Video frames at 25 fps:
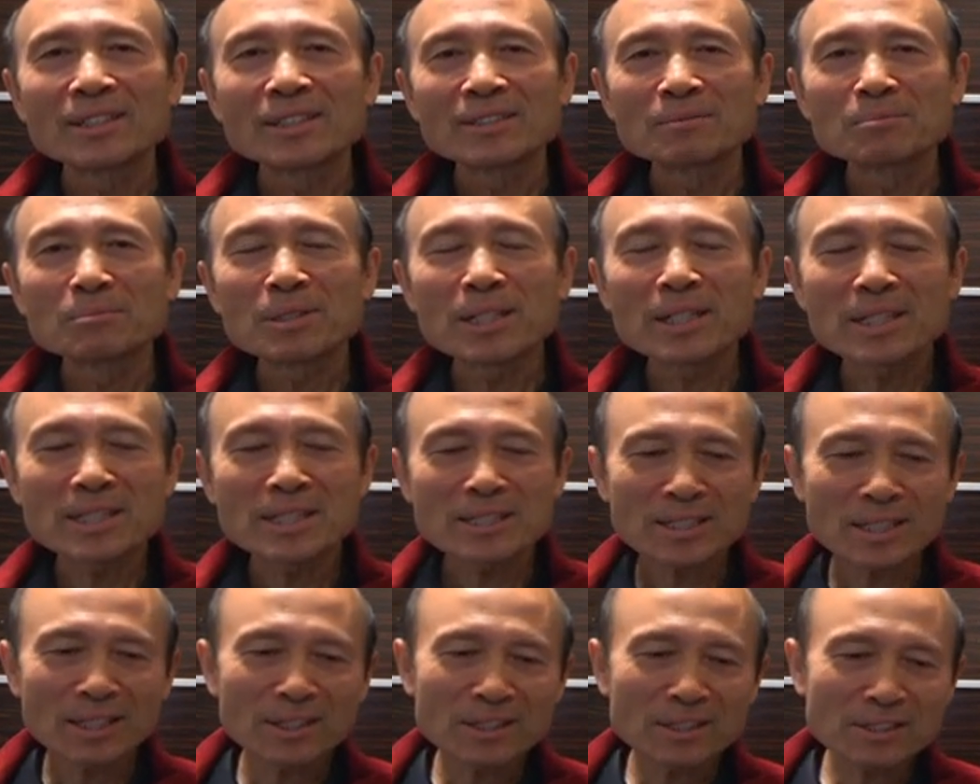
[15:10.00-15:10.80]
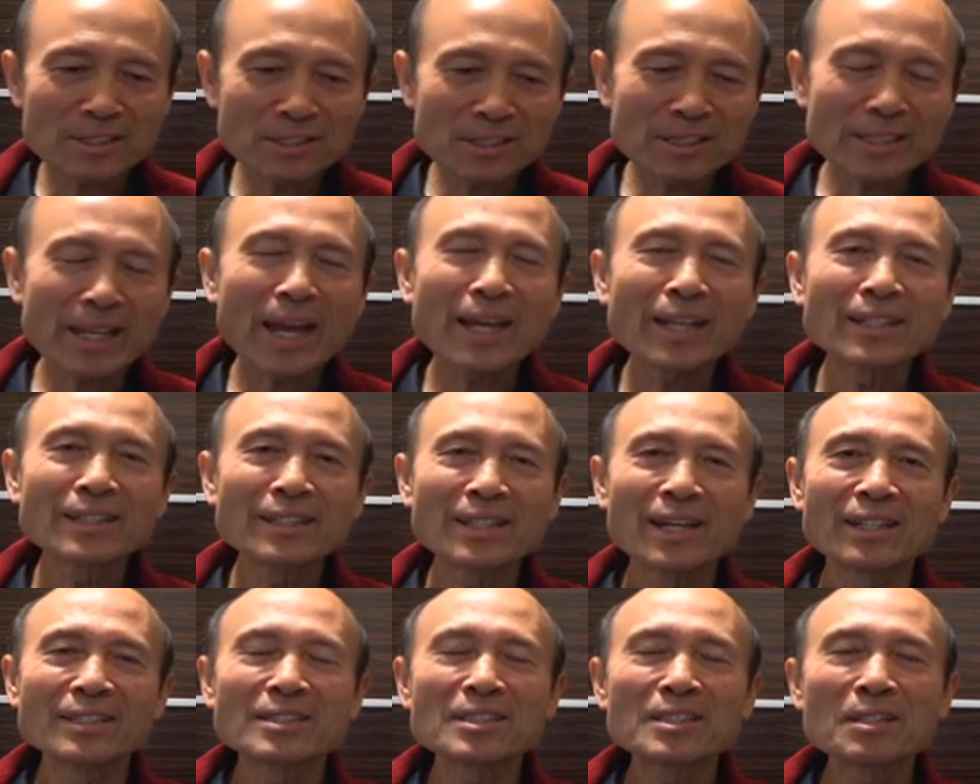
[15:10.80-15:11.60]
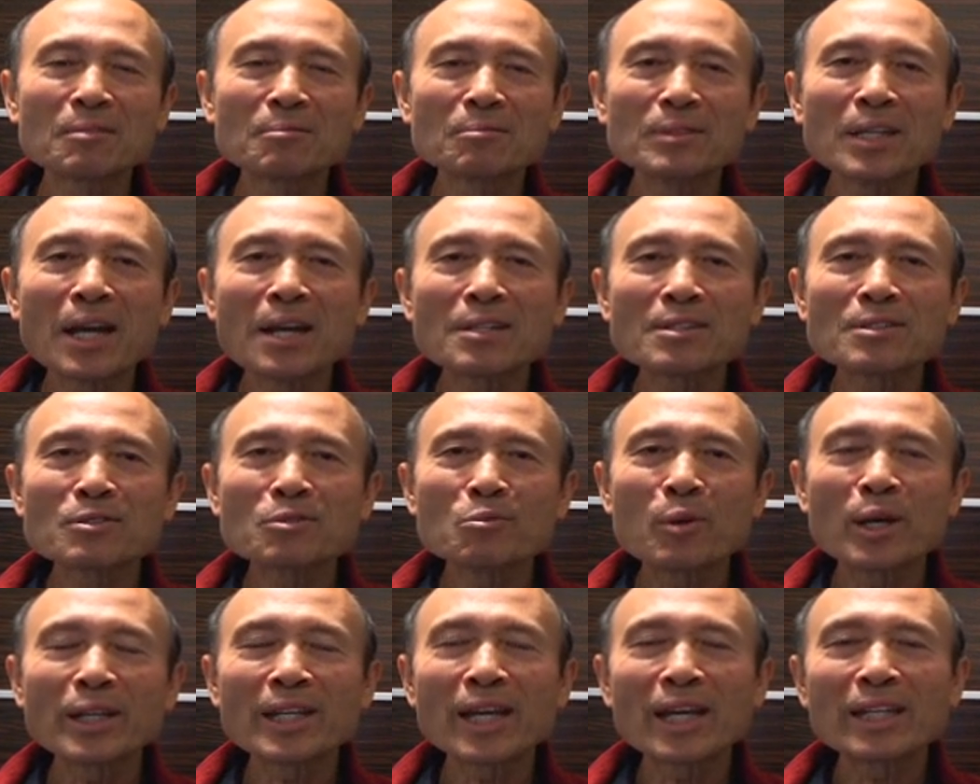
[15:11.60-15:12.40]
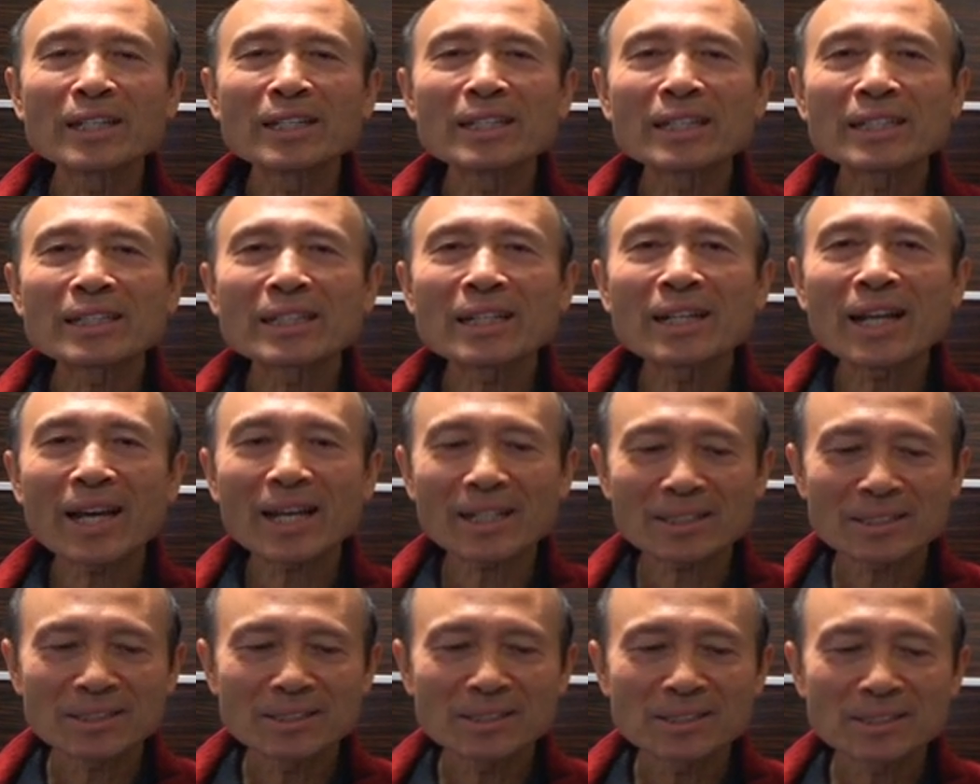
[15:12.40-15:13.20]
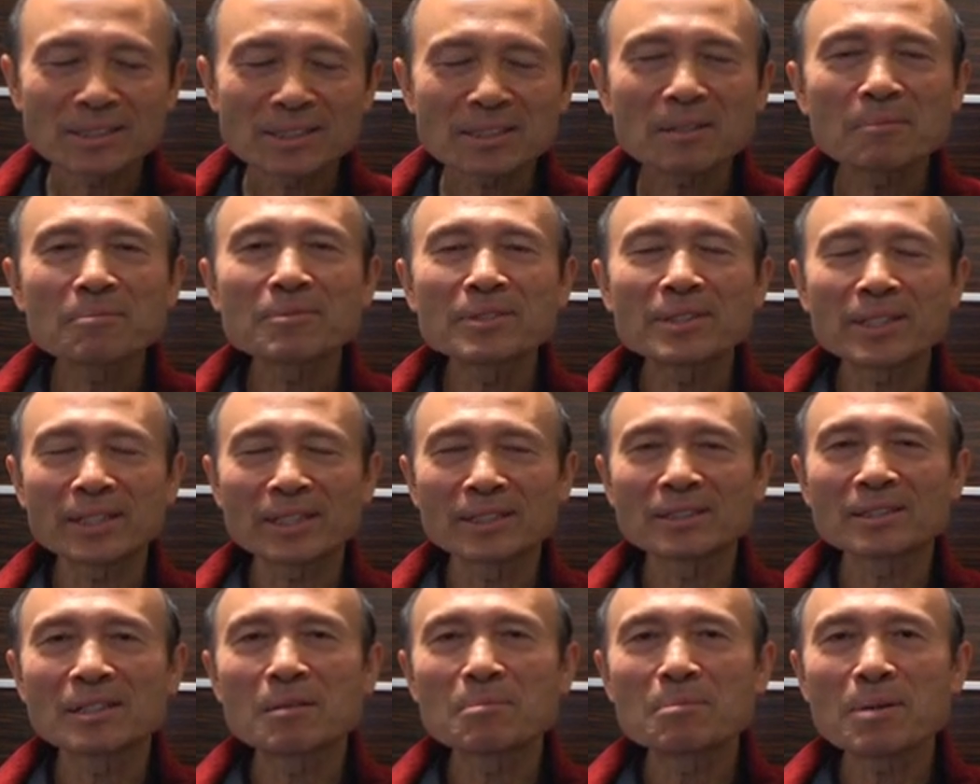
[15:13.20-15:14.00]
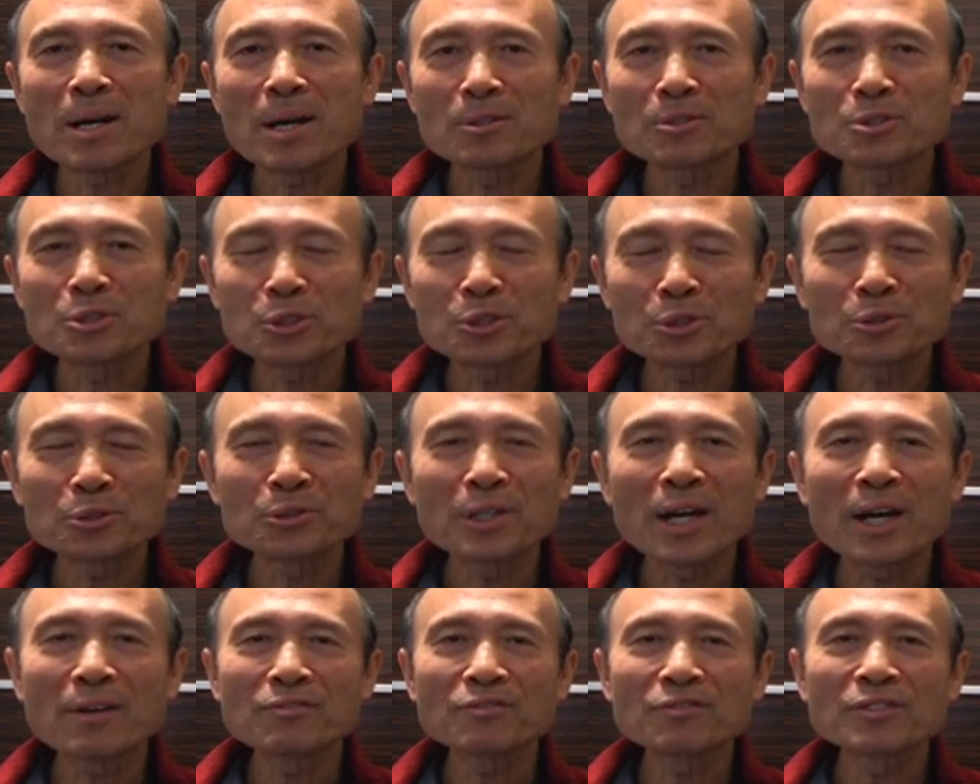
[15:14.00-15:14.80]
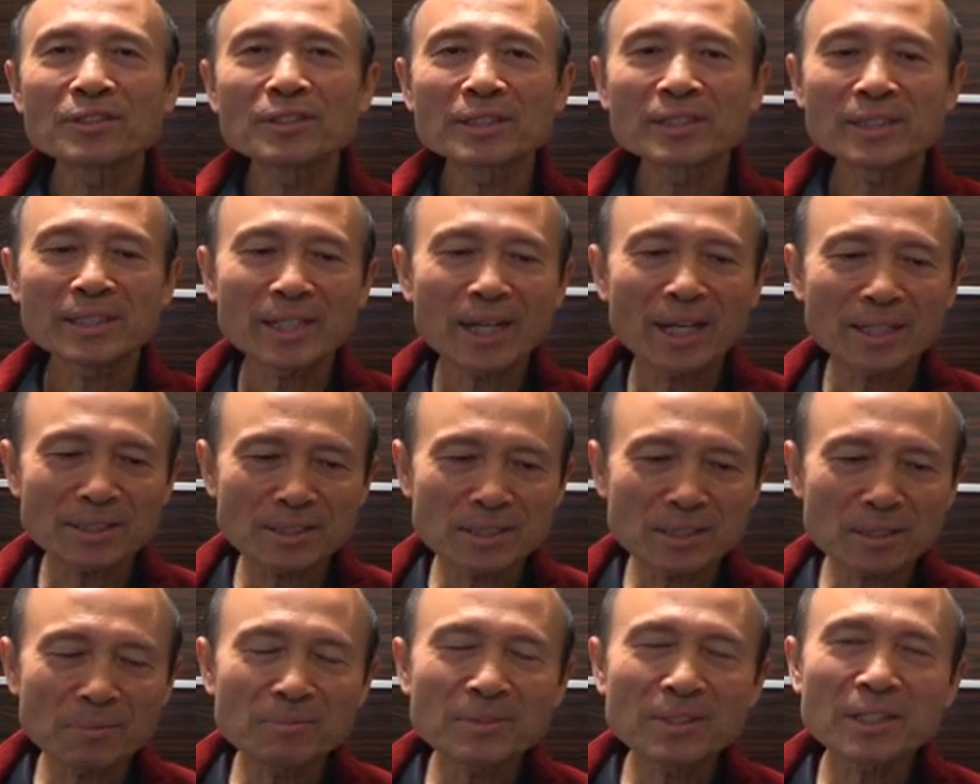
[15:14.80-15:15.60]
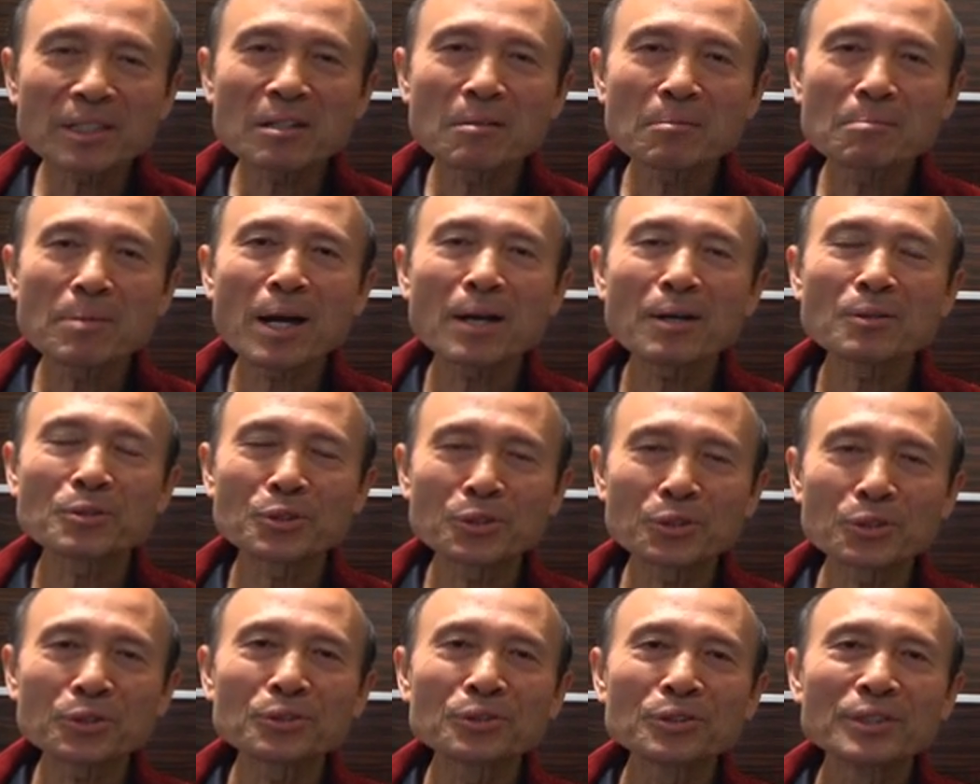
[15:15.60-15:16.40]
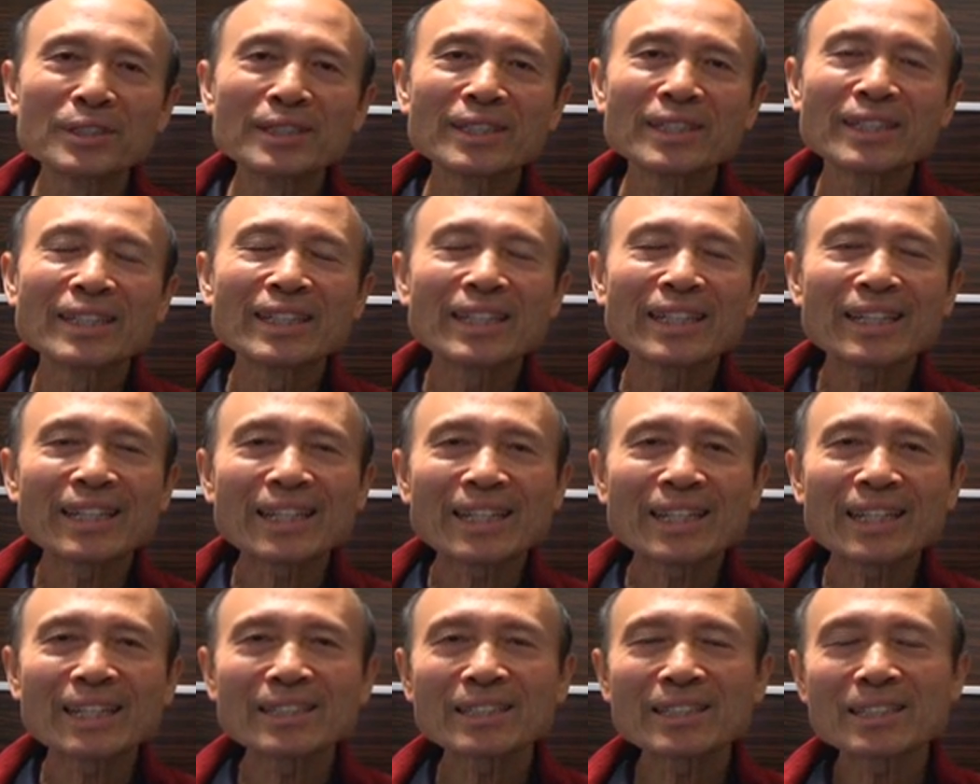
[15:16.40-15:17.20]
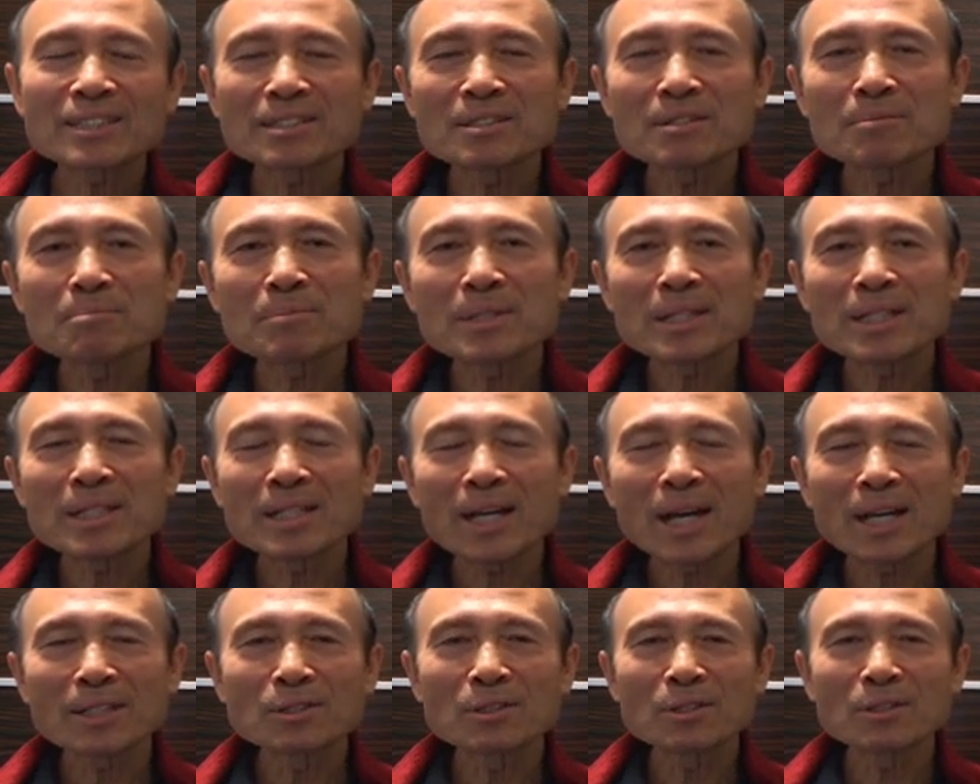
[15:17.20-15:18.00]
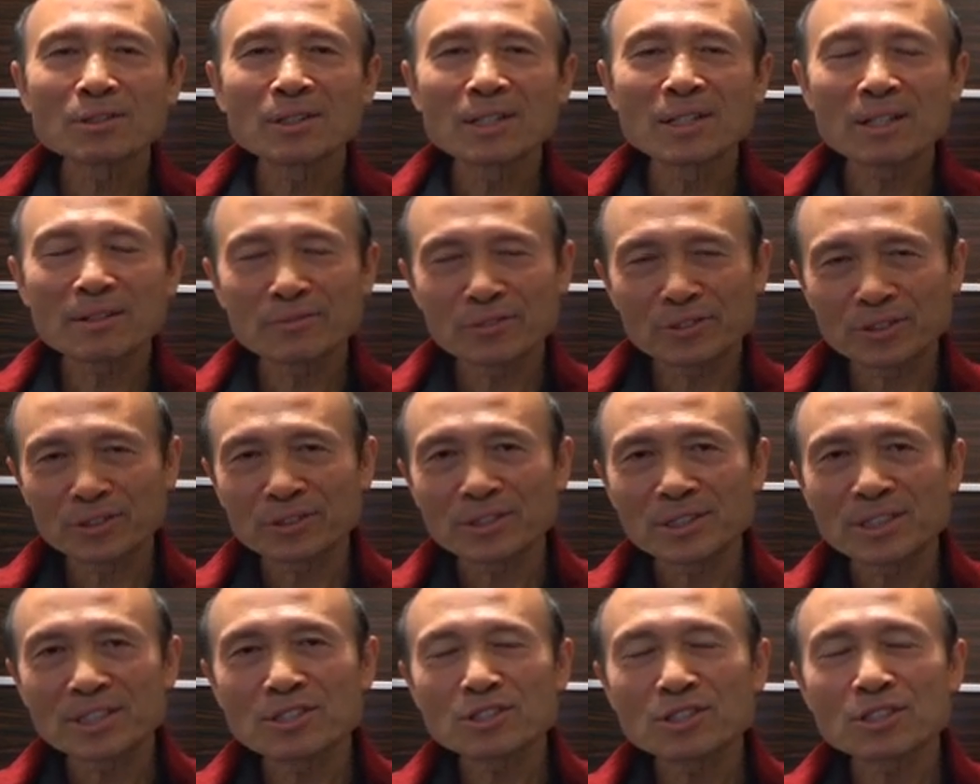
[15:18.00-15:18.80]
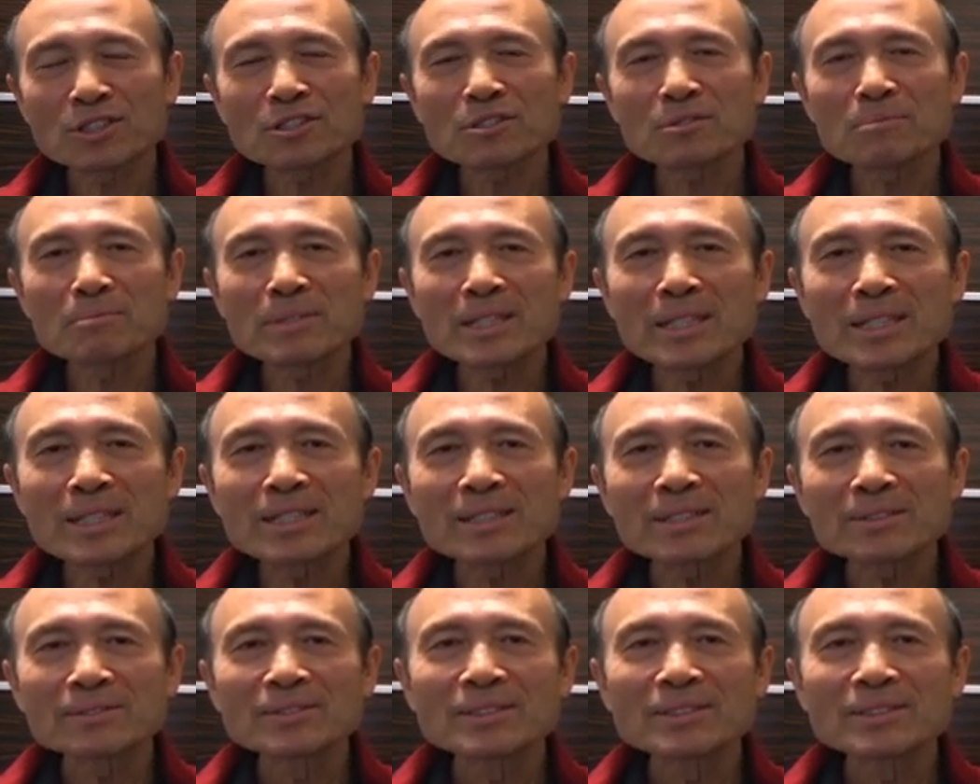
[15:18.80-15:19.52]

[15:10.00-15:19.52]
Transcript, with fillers: Please understand that sometimes when I neglect something about you, I forgot something about you, it doesn't mean I don't love you. It just means